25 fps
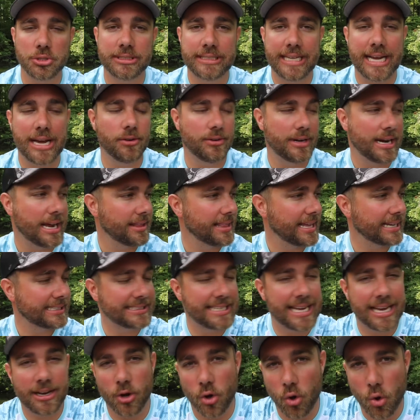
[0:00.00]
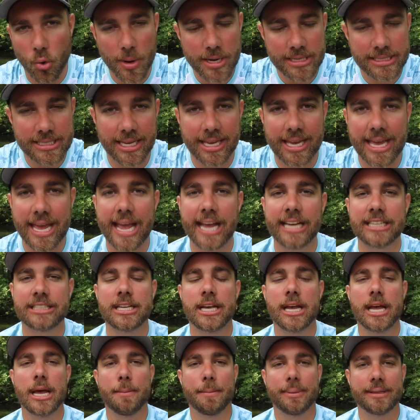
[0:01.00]
sound. Now, that's not always the case,
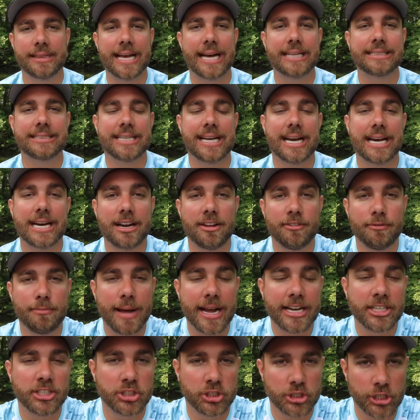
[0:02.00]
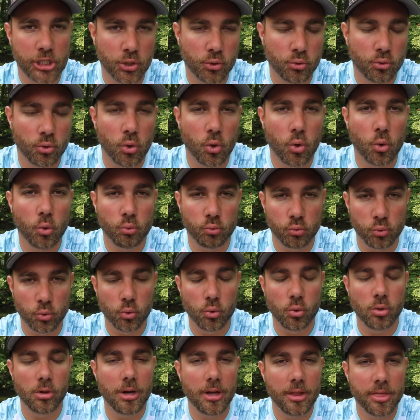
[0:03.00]
but that's kind of my general
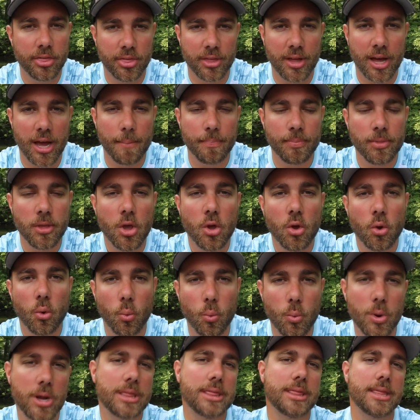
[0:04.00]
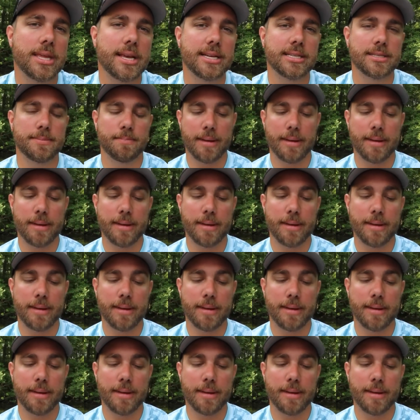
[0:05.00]
rule of thumb with these